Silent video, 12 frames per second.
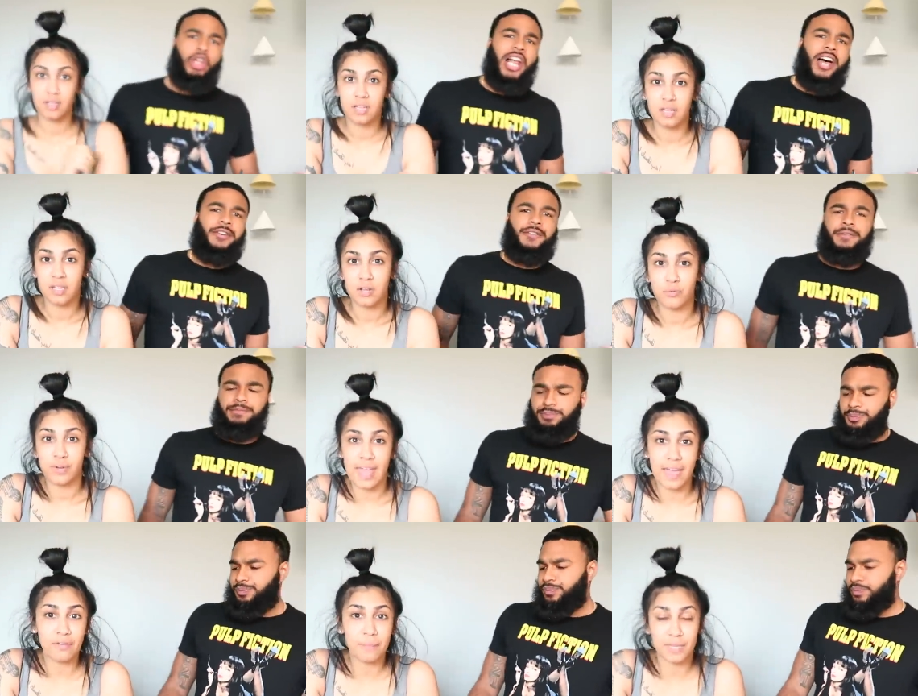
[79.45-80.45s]
Speaker 1: life. We
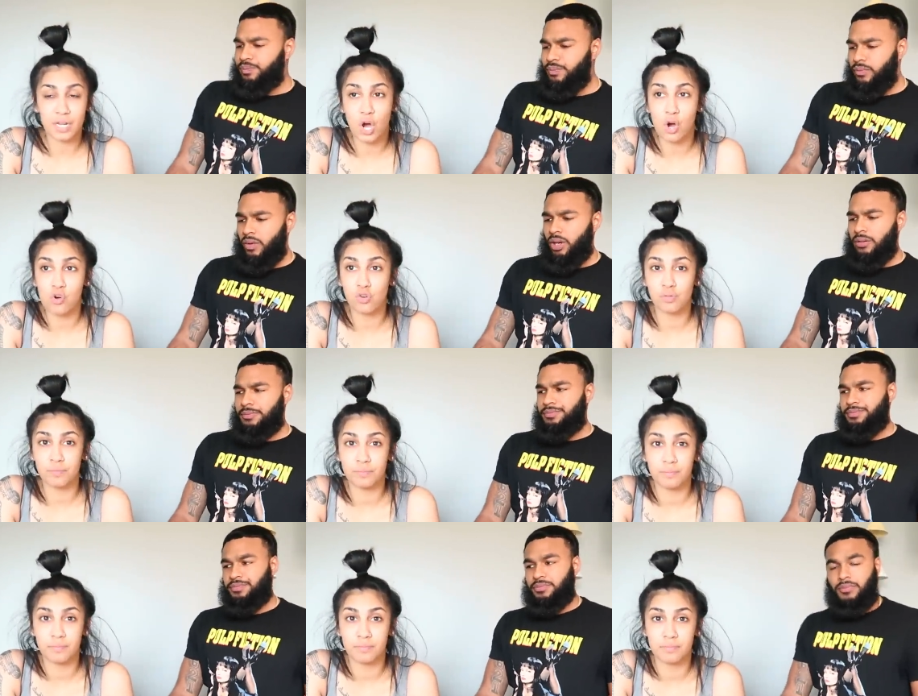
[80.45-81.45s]
haven't been home
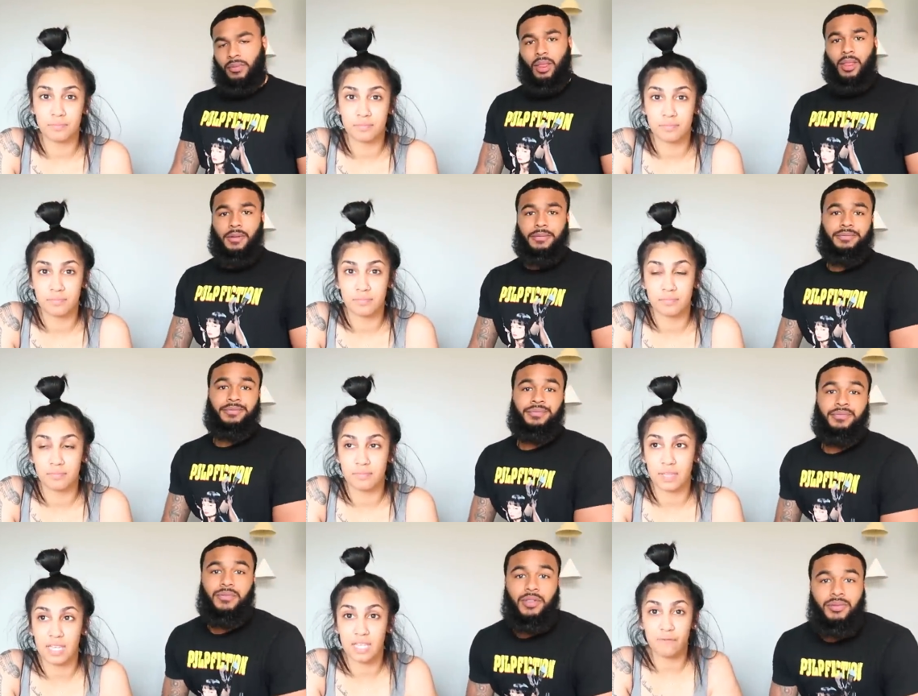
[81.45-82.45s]

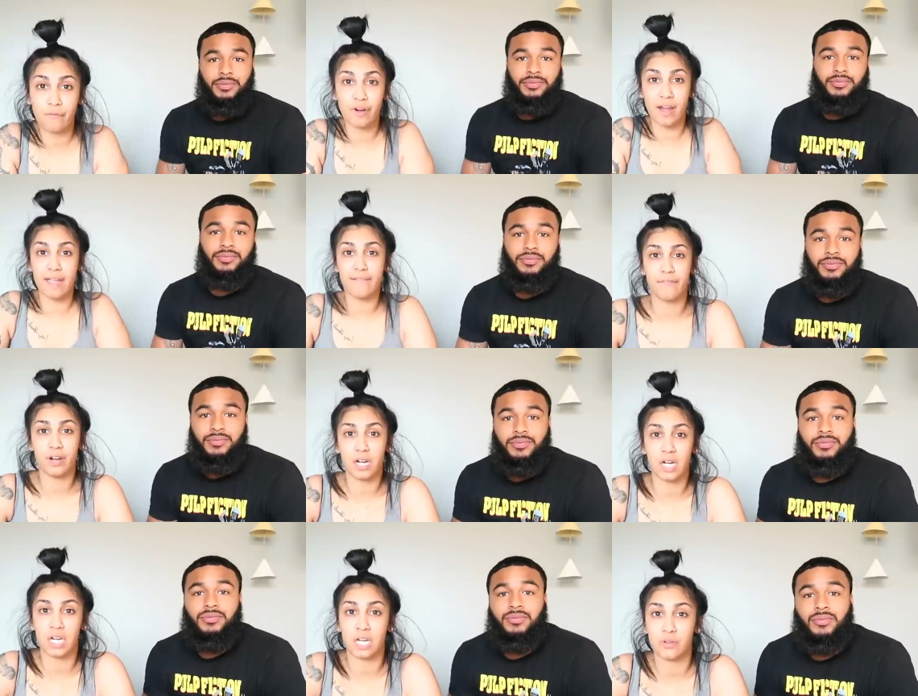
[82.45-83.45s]
in forever.
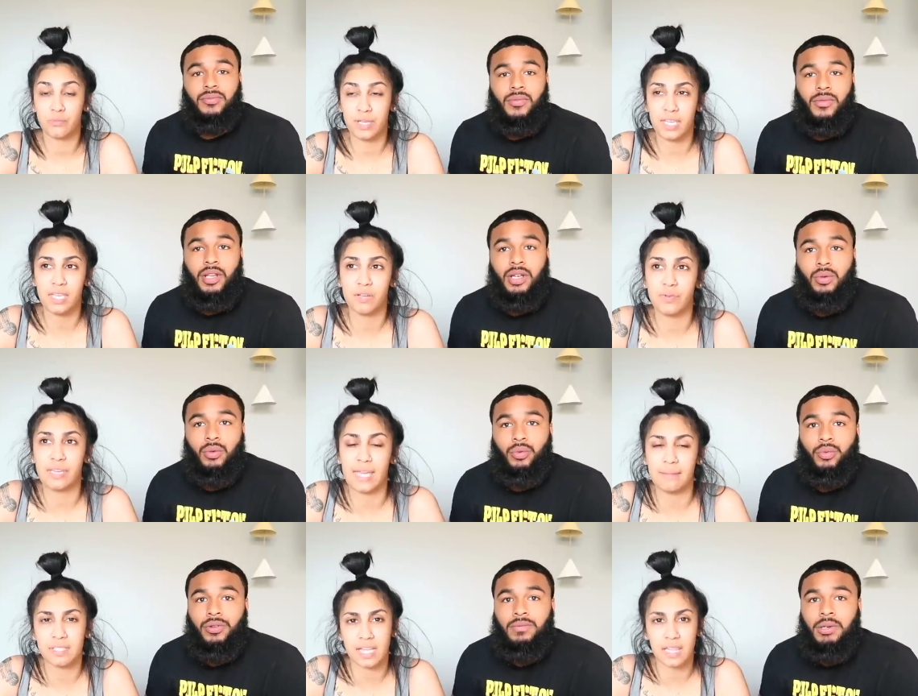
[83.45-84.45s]
We we came
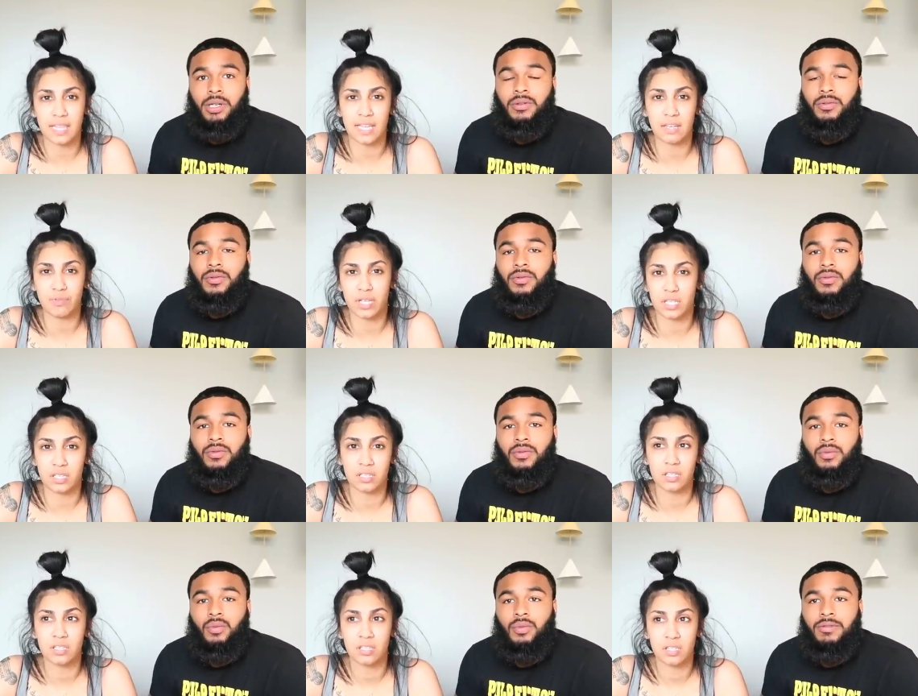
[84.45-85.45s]
We've to been, LA when?
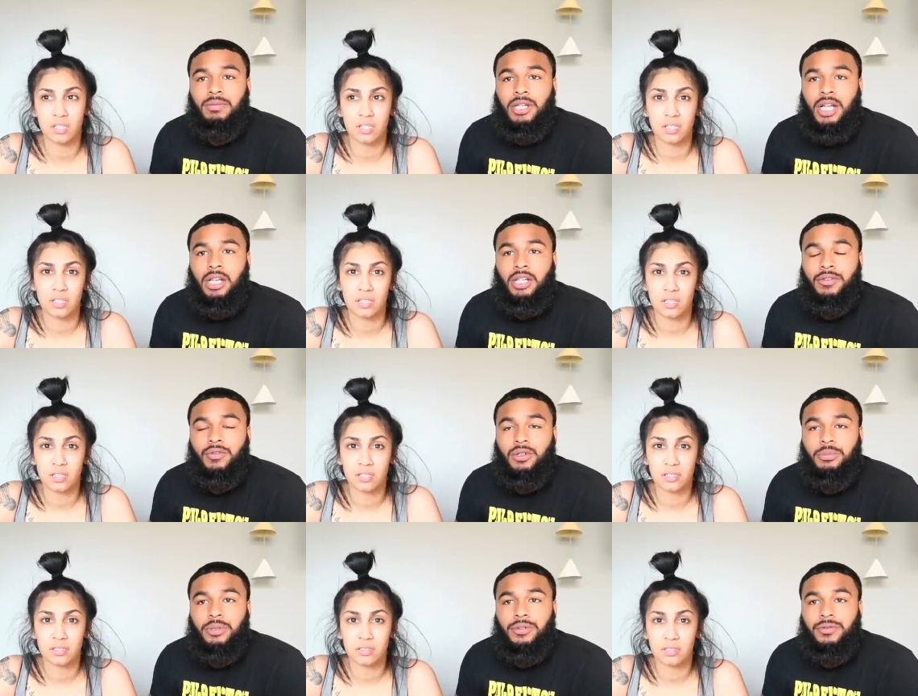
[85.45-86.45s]
Speaker 2: We've been in LA for a
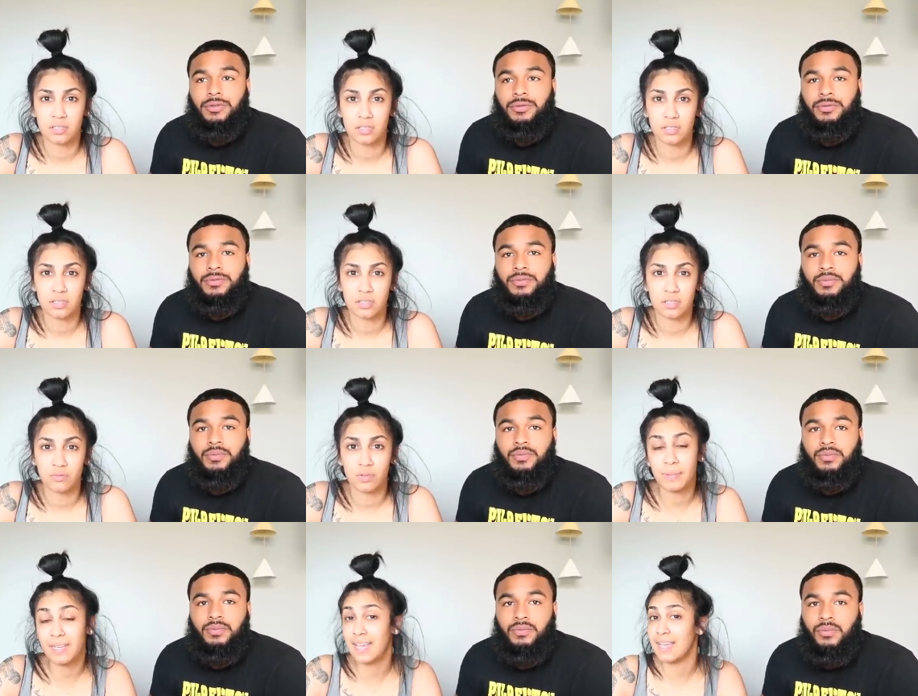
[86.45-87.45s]
month.
Speaker 1: We've
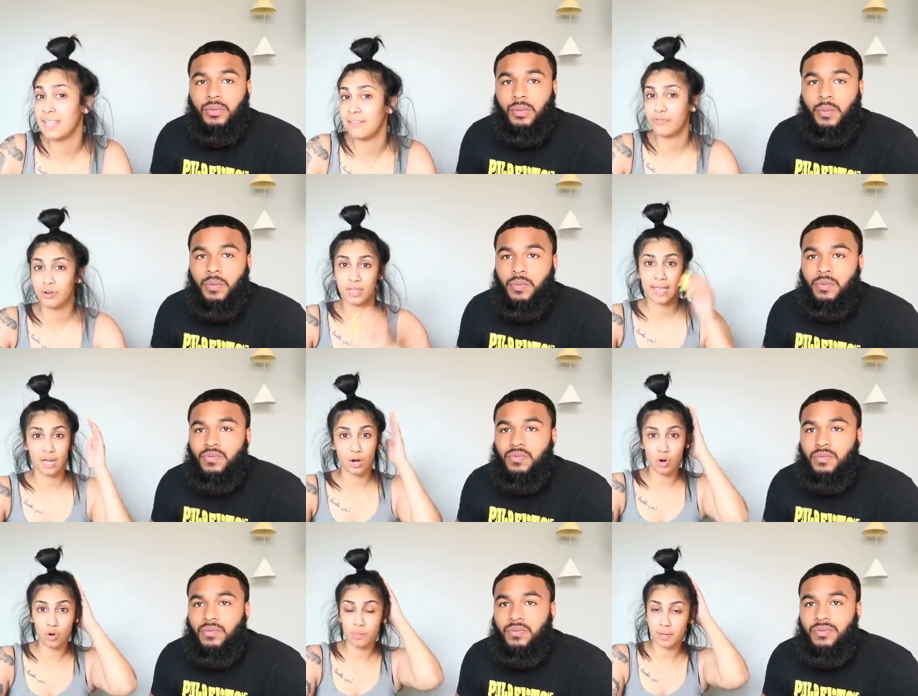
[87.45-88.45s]
been in LA for like a
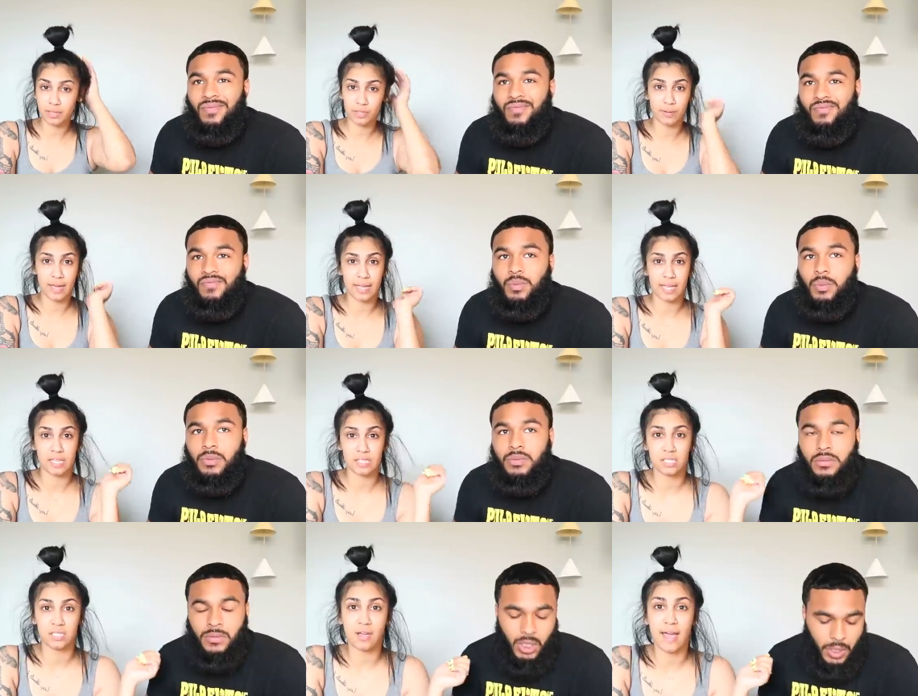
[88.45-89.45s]
whole month, you guys.
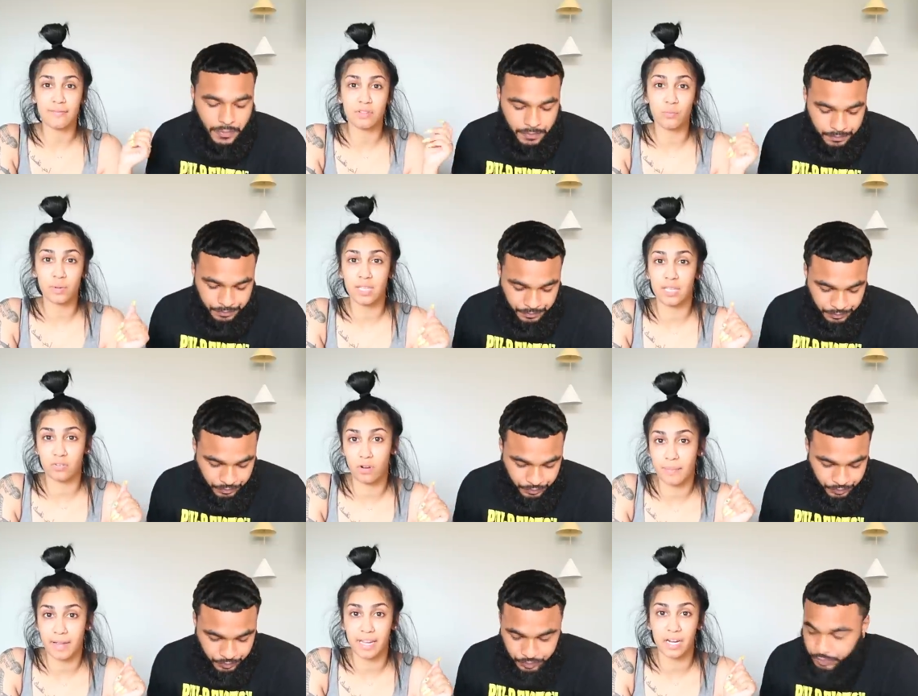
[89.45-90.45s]
Y'all have to really ignore
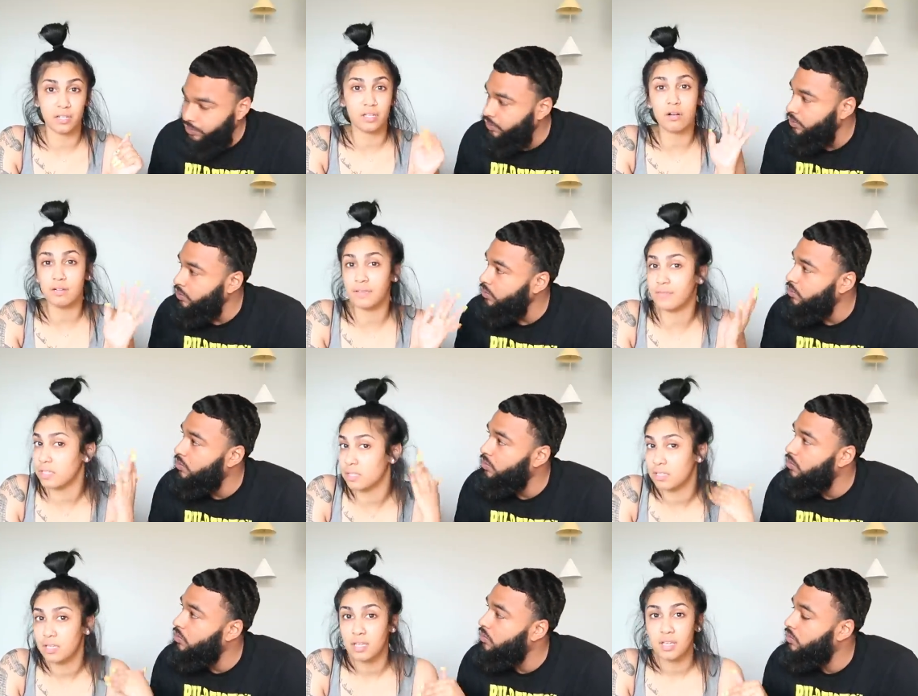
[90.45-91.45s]
my hair. Don't even